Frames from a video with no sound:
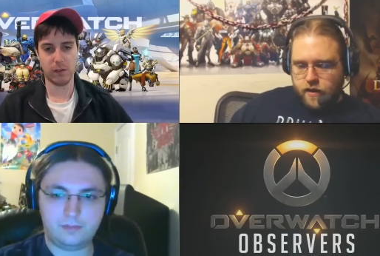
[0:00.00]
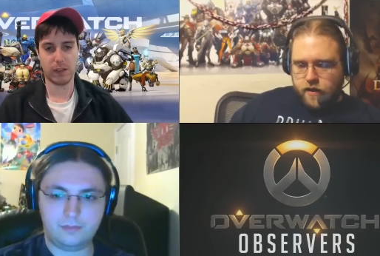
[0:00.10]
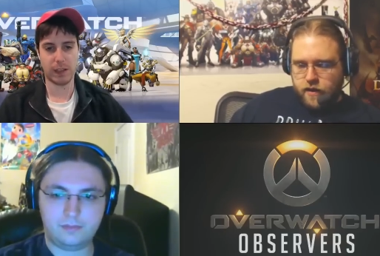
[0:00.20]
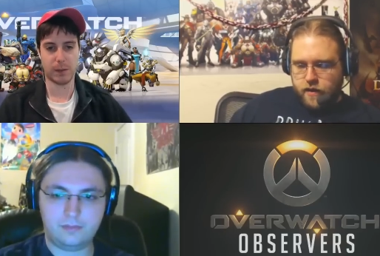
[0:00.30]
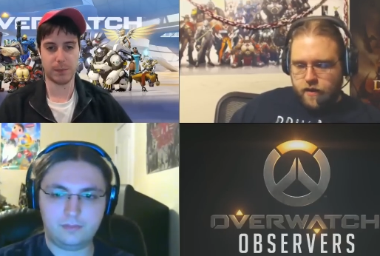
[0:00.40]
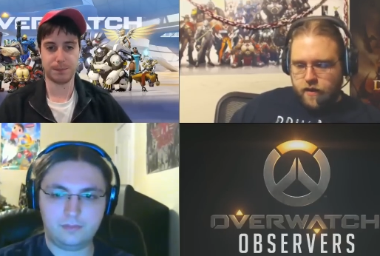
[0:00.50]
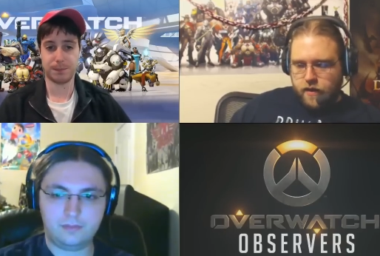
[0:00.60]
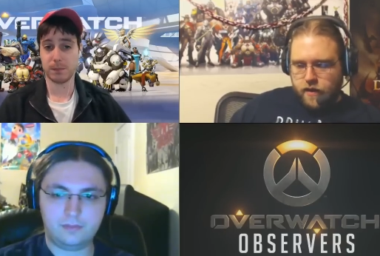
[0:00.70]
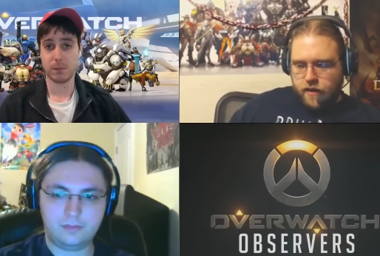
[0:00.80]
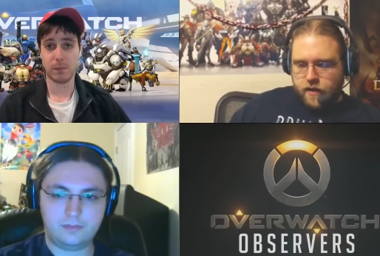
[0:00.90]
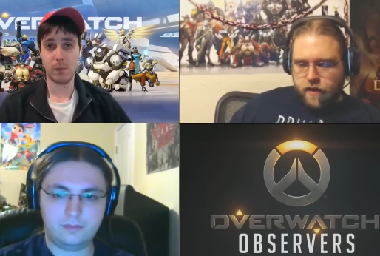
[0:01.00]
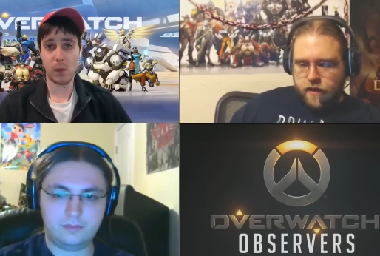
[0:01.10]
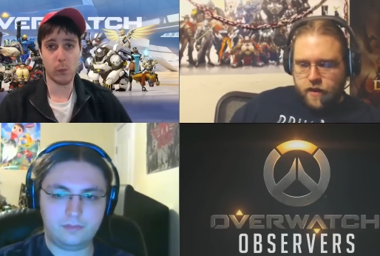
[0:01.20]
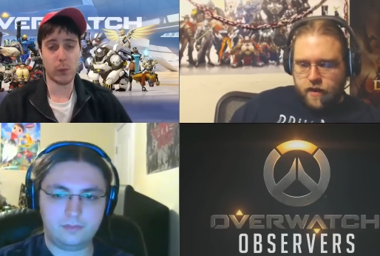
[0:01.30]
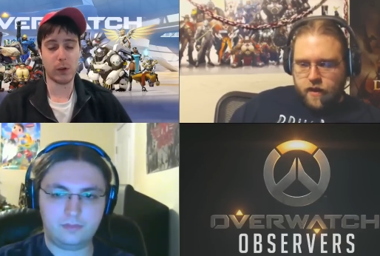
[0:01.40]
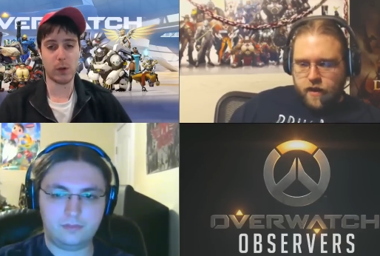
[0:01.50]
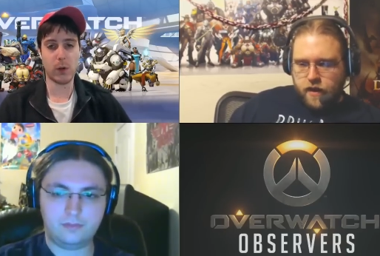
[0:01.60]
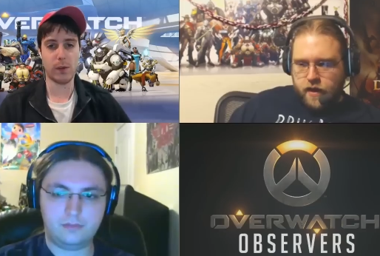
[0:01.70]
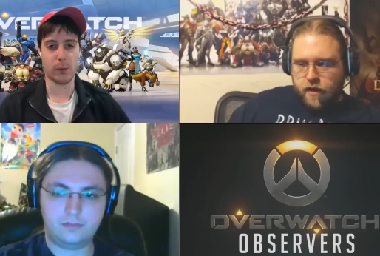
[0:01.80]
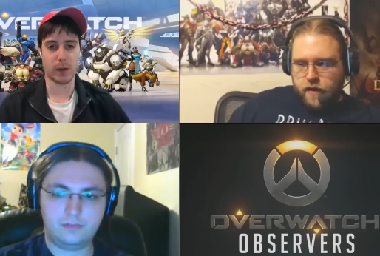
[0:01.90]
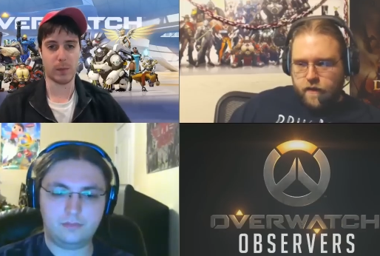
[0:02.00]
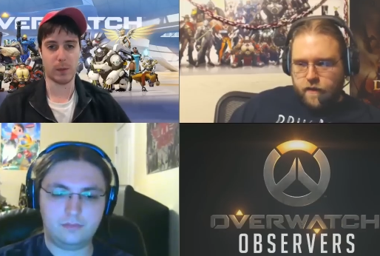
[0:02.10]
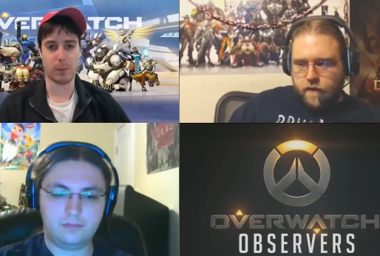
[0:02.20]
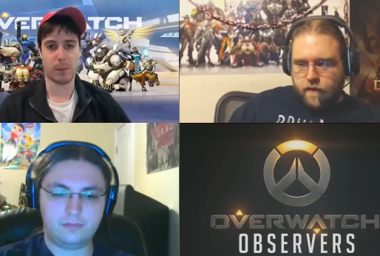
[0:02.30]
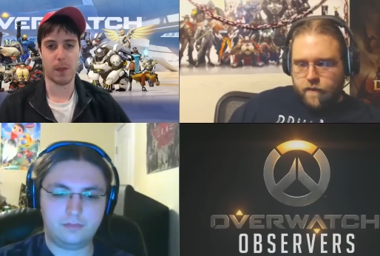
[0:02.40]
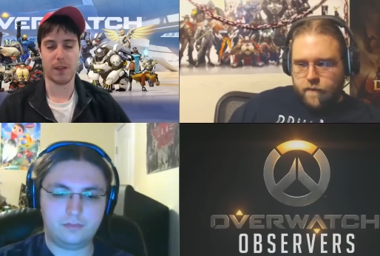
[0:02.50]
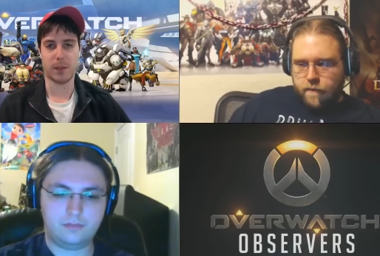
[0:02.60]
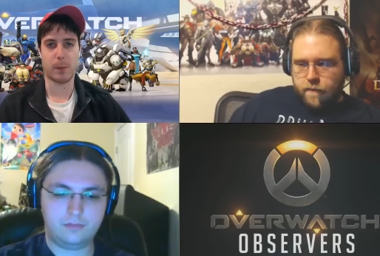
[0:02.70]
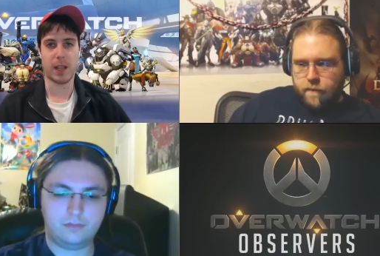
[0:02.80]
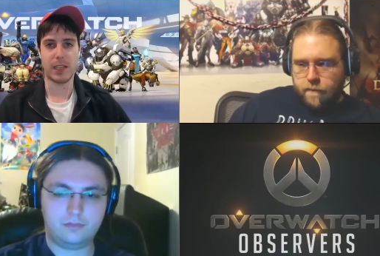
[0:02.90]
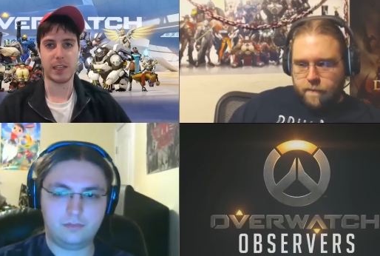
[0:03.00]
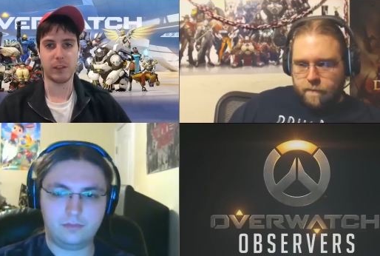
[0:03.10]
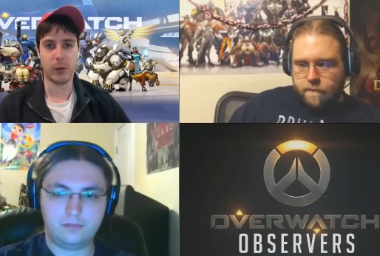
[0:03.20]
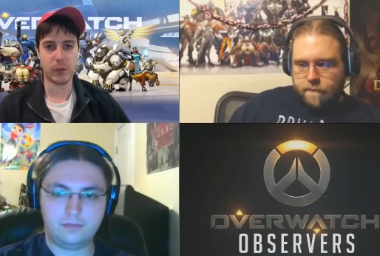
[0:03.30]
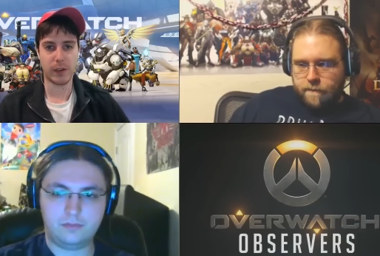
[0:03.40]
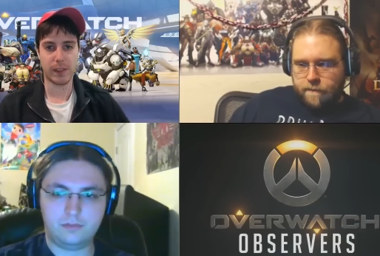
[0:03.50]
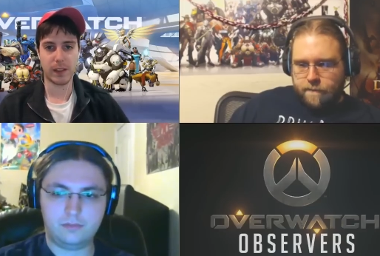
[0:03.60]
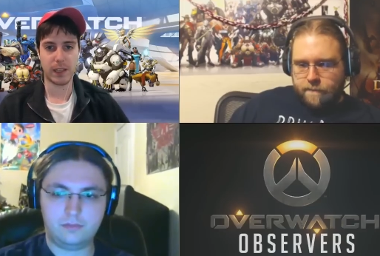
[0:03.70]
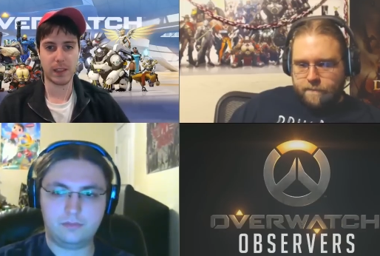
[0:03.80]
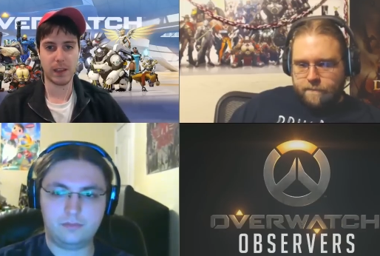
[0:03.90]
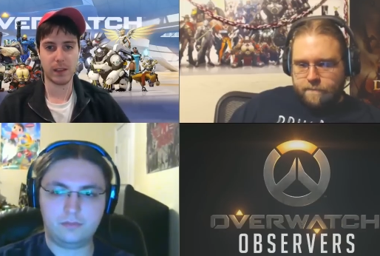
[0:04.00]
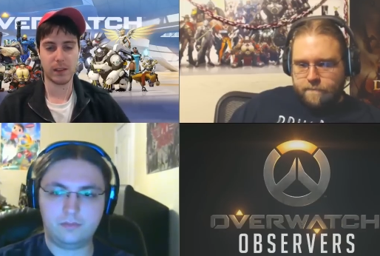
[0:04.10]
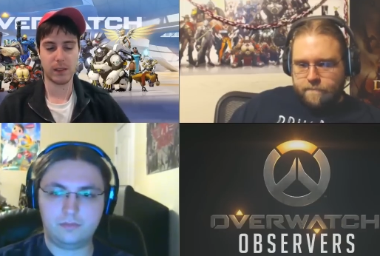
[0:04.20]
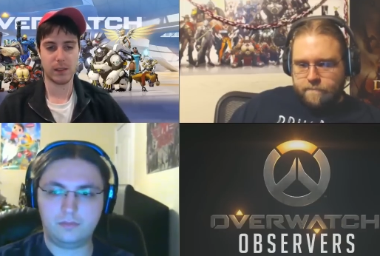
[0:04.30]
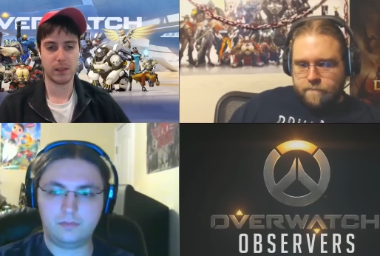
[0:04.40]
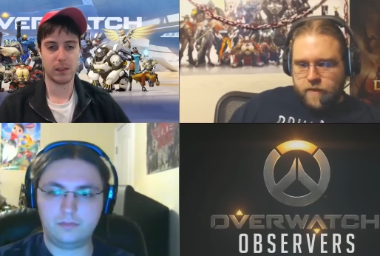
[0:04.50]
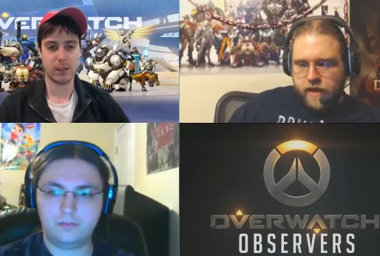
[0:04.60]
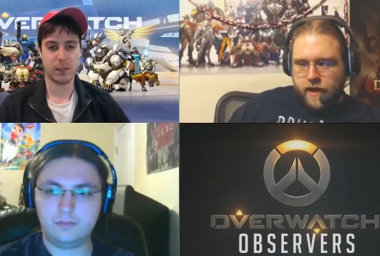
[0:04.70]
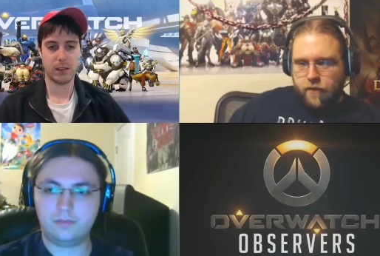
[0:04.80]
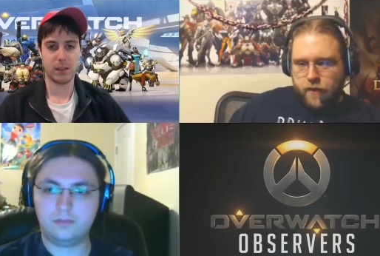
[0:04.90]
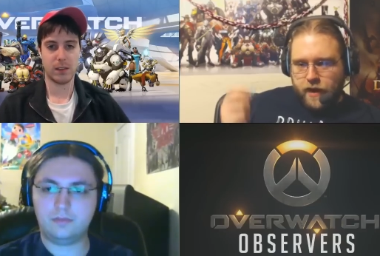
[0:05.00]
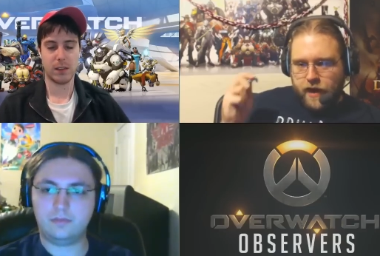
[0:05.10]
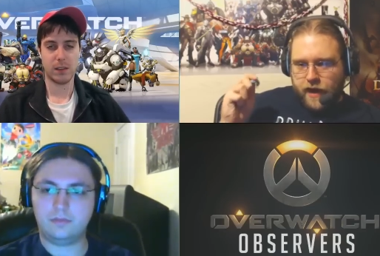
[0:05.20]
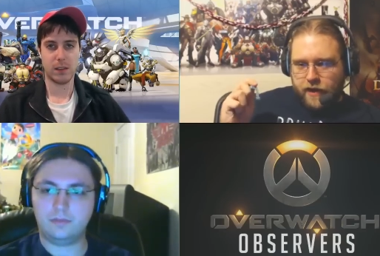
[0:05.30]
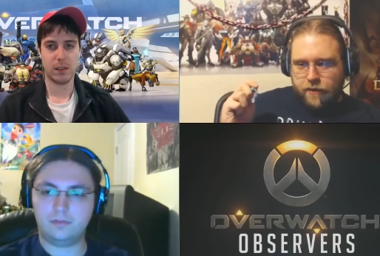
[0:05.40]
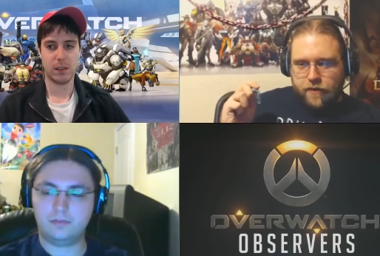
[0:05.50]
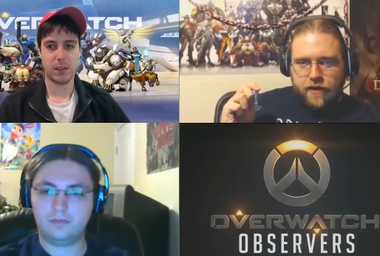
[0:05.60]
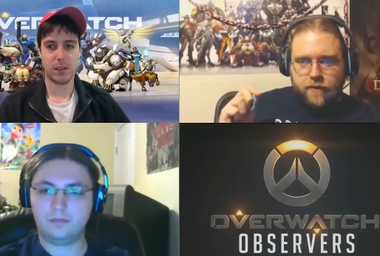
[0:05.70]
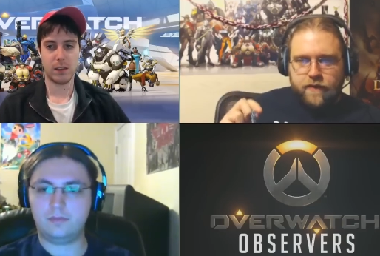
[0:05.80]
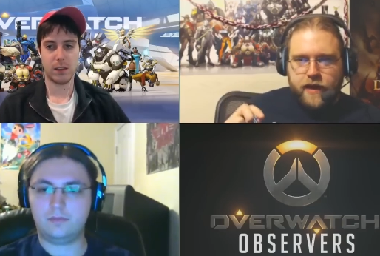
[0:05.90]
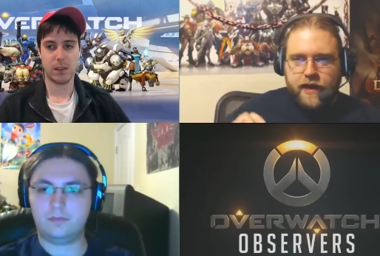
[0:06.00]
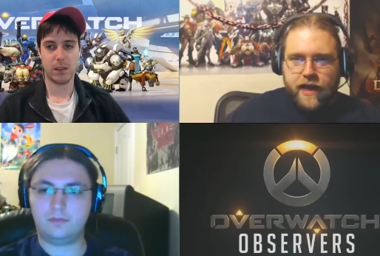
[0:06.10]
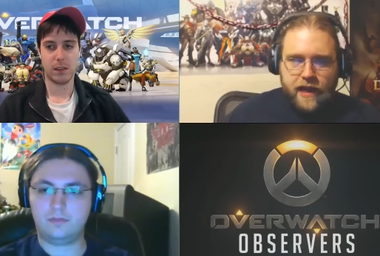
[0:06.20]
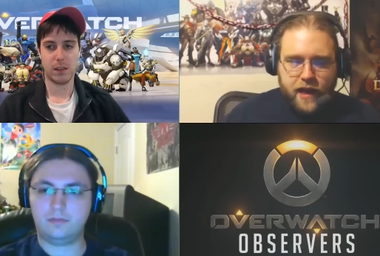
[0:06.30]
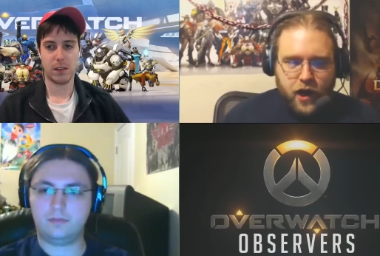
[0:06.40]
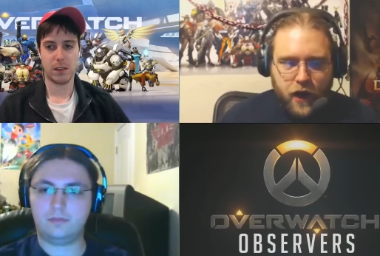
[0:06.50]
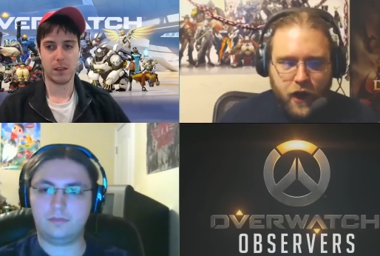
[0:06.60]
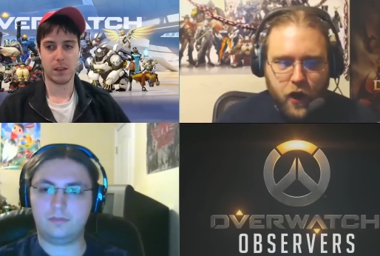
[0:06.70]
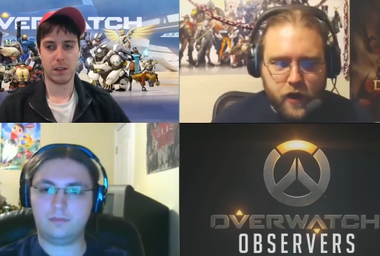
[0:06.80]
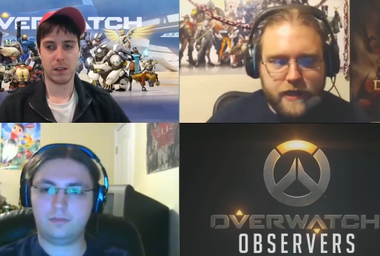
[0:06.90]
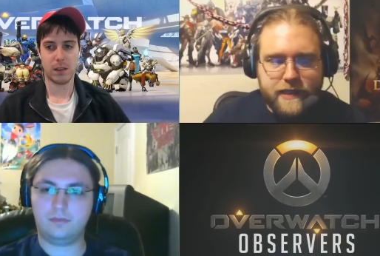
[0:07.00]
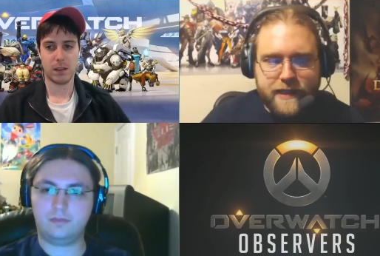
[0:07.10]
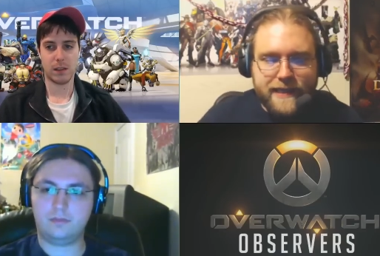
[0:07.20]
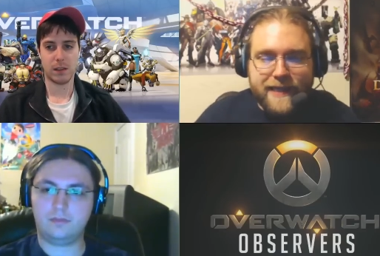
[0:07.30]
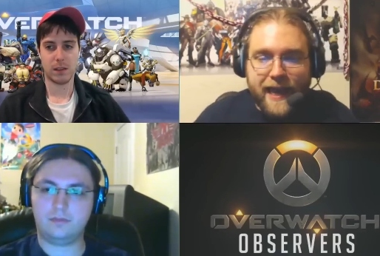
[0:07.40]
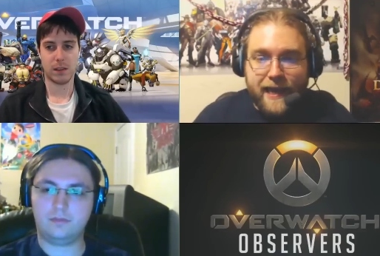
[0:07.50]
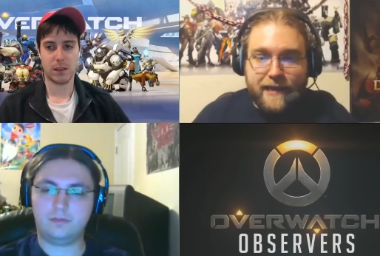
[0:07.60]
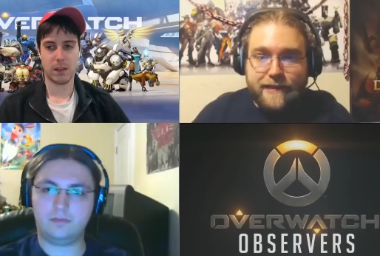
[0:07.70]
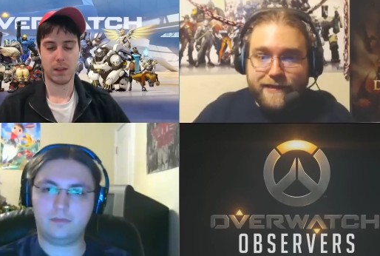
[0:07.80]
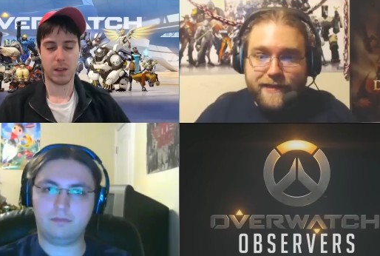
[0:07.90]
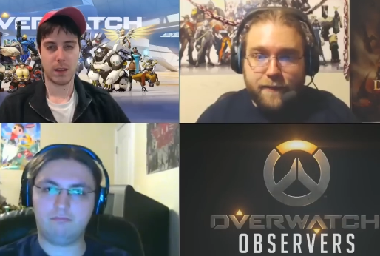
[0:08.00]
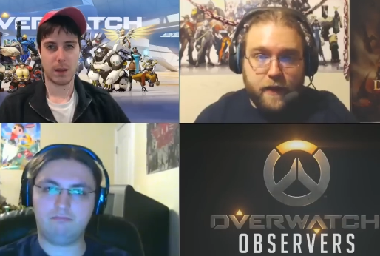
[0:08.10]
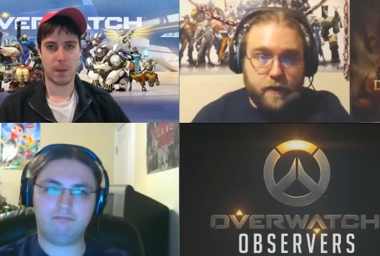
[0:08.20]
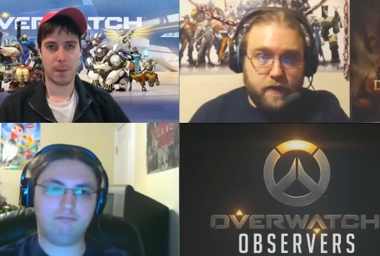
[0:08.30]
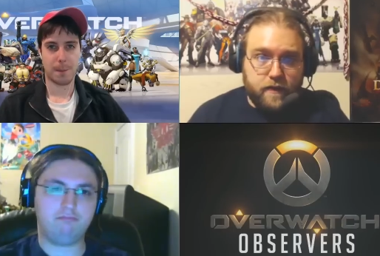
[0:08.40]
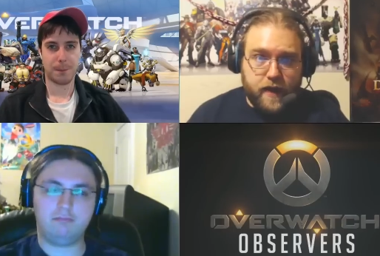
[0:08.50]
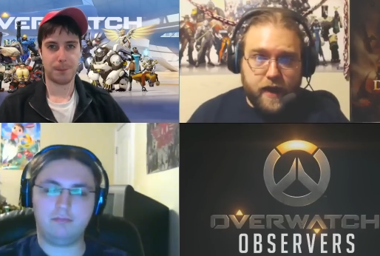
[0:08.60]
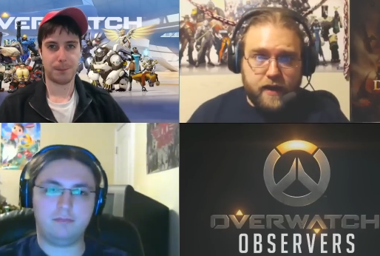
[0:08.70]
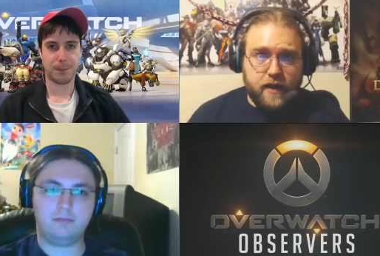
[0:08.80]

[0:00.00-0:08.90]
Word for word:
Speaker 1: Like, we don't know if we're going to have to buy heroes or anything like that.
Speaker 2: Now, I don't think we've gotten any hard details about this yet, and